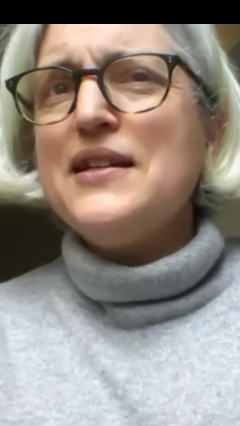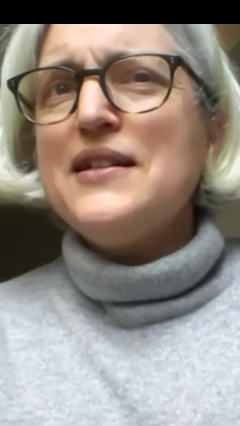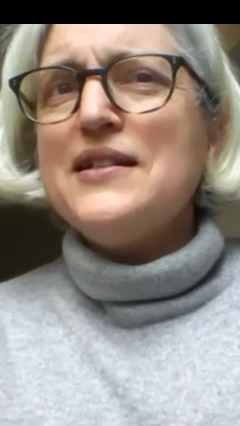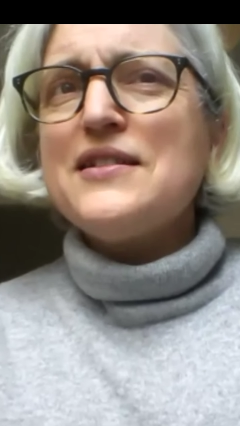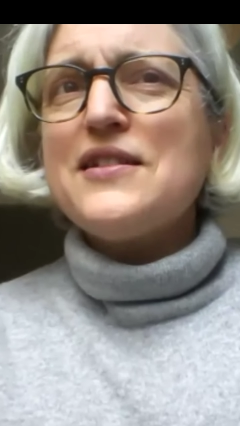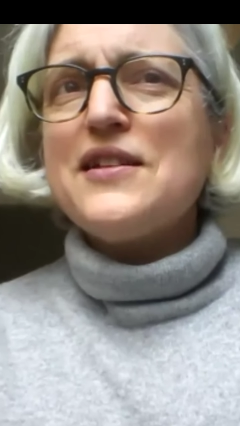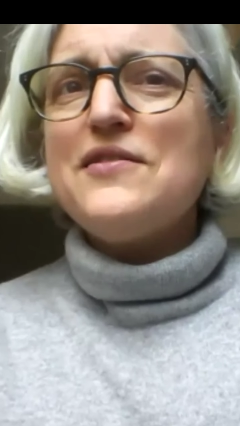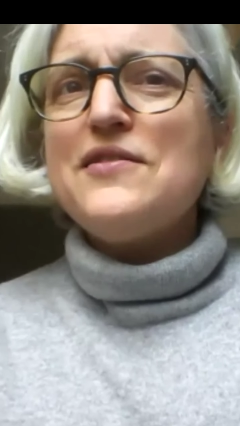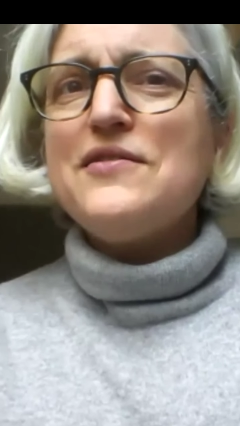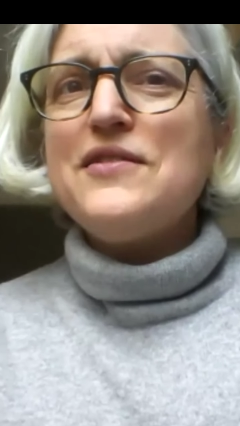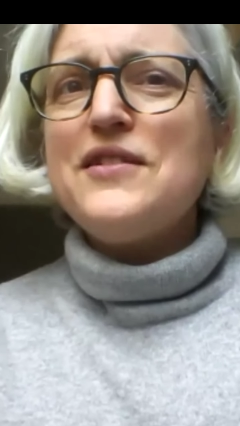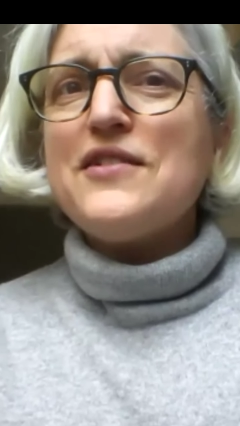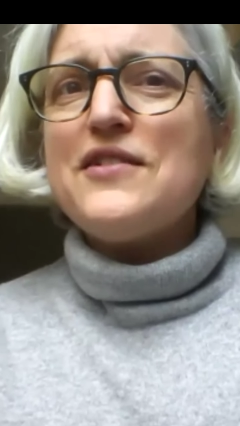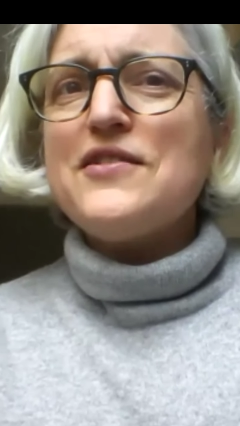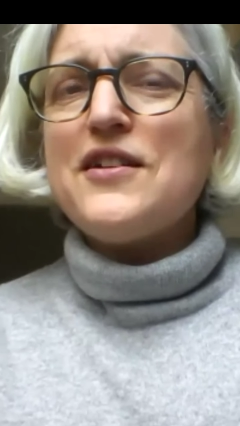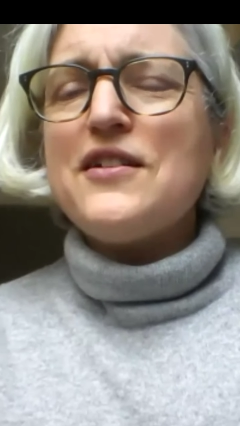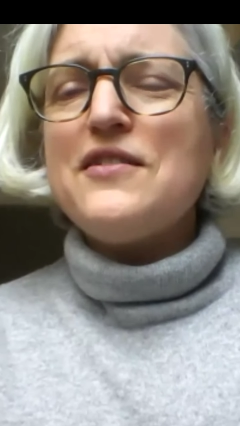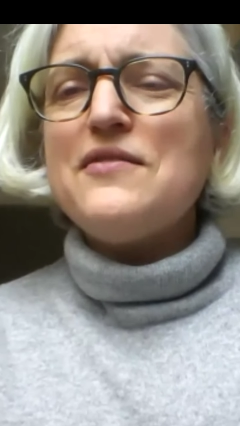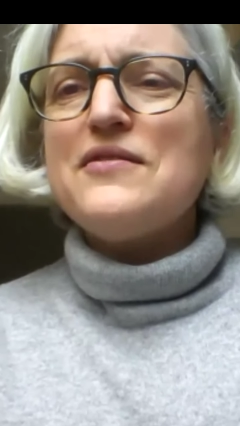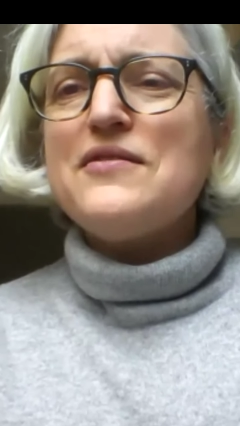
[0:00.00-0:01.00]
So
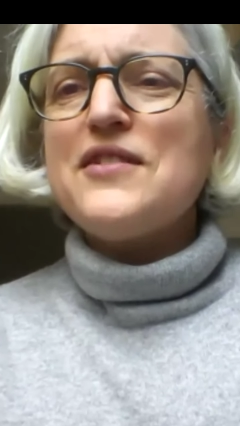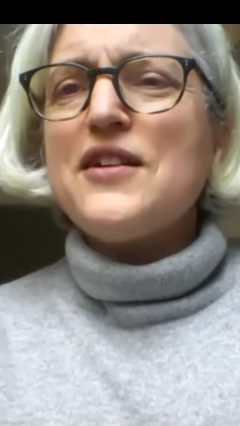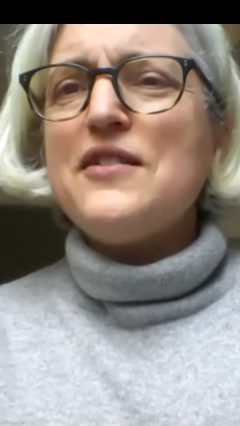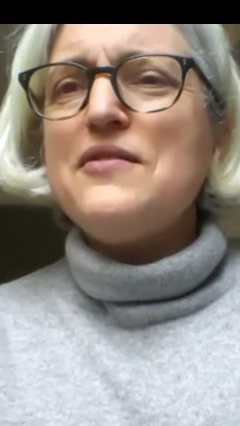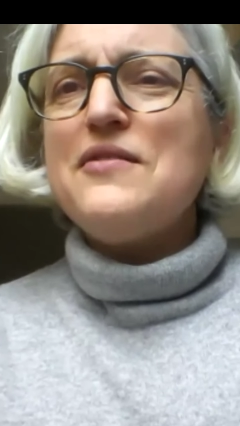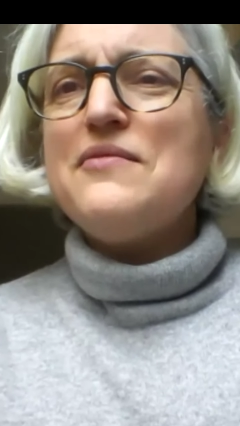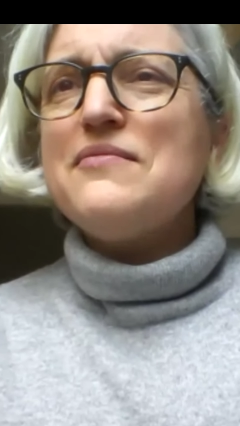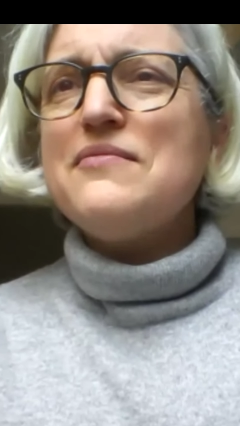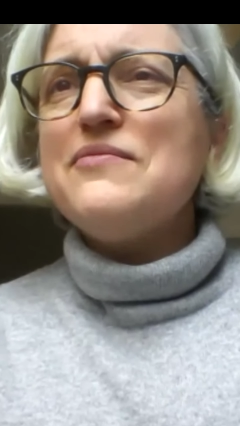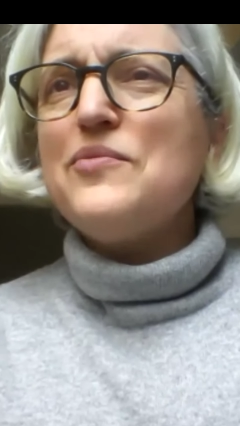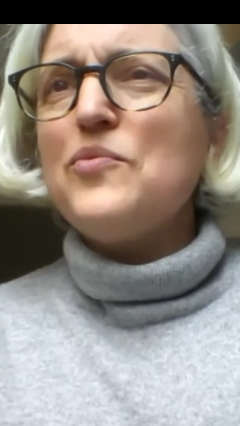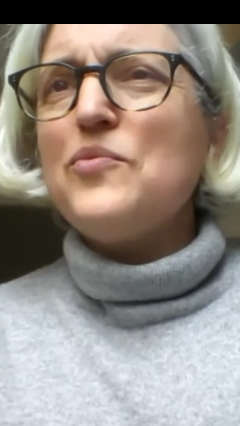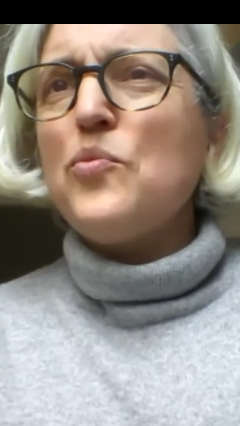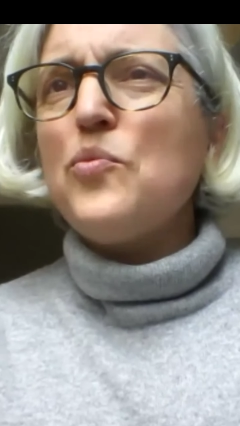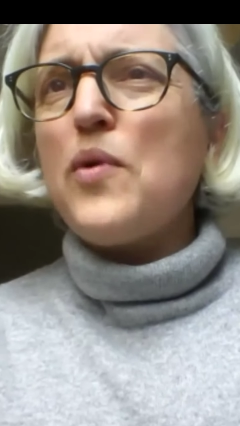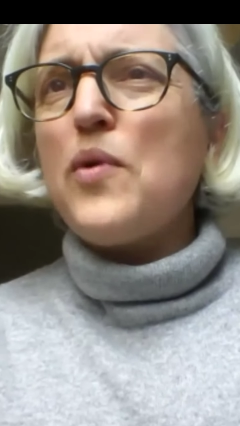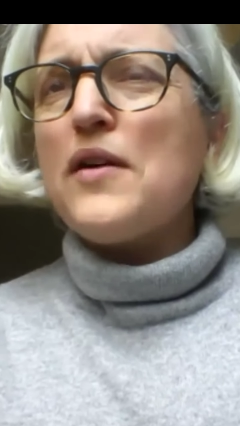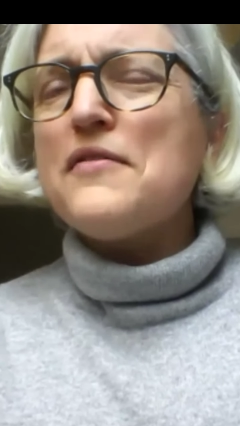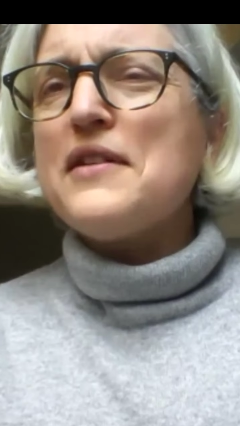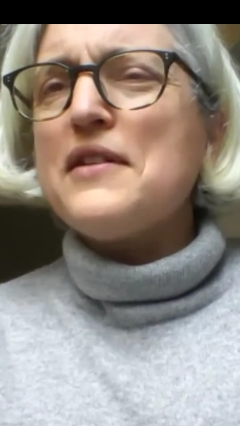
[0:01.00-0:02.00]
don't
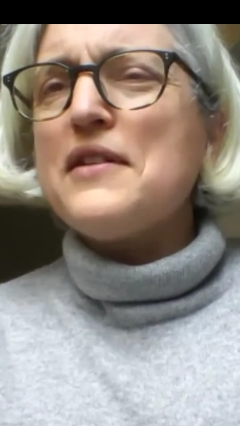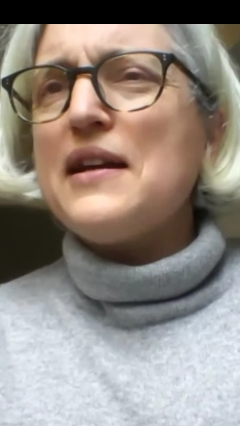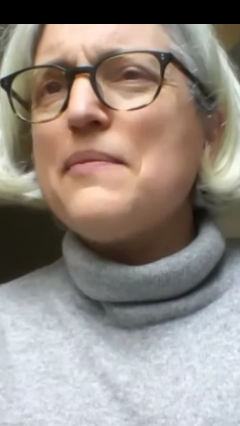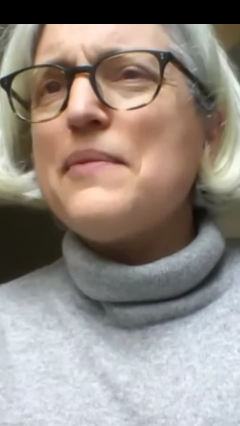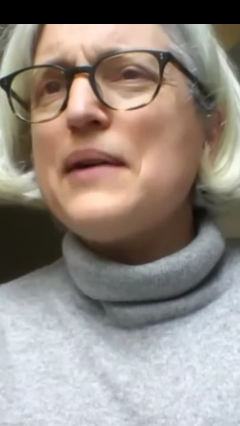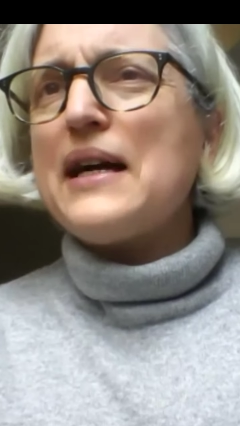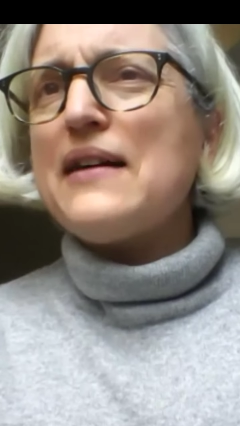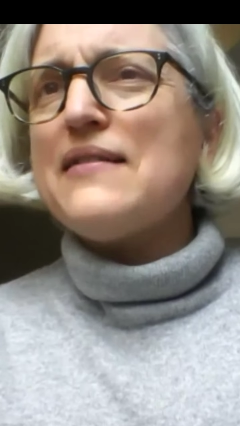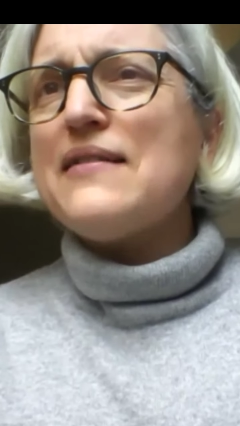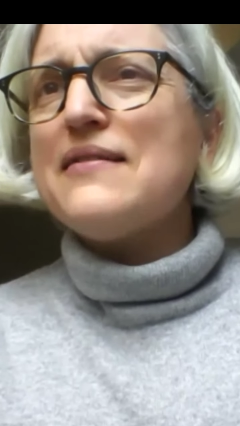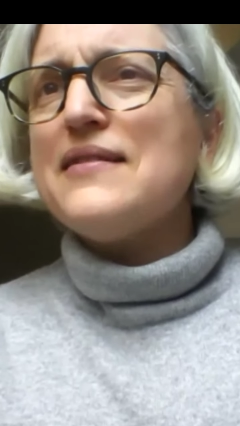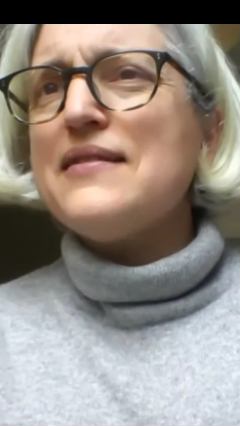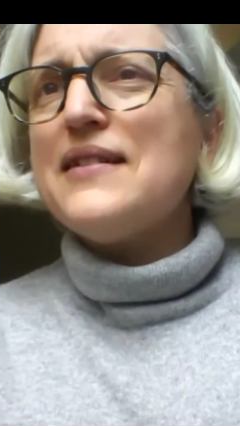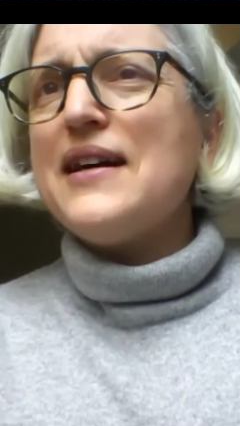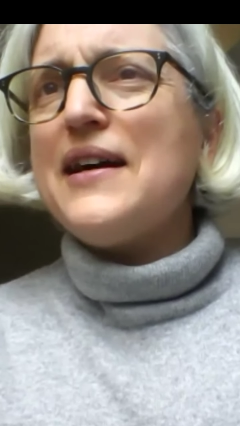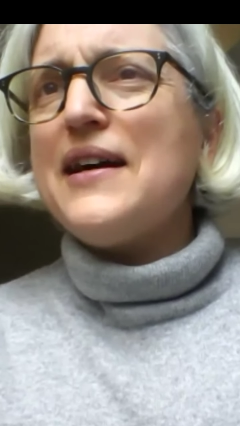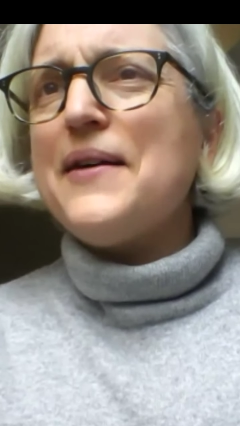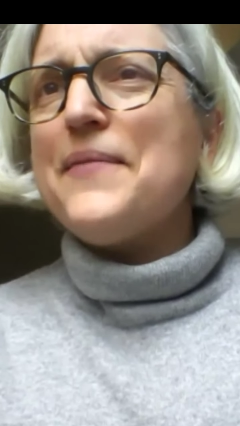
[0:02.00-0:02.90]
worry about